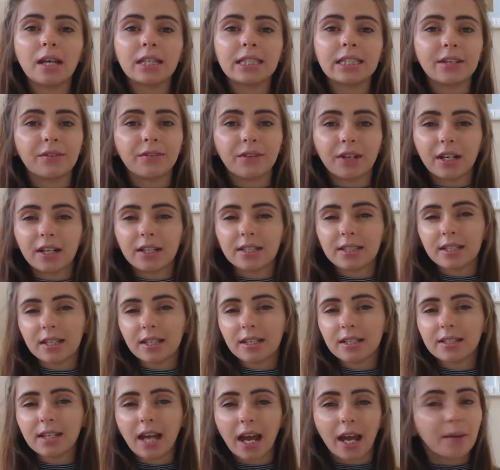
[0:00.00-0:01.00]
different
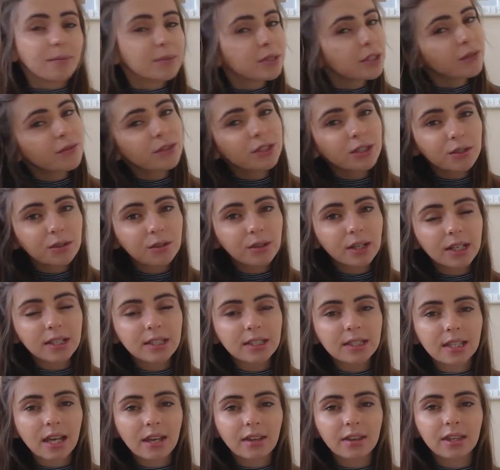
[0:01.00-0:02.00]
types of
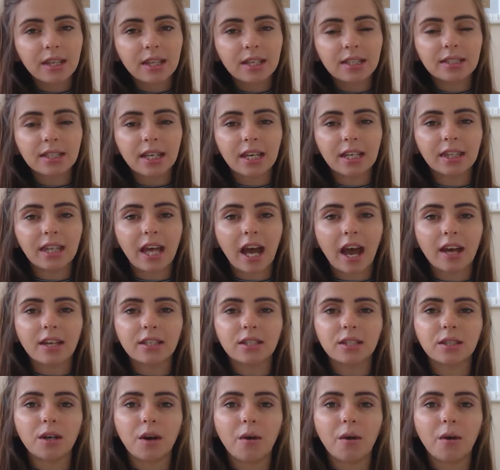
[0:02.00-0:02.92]
students and things like that.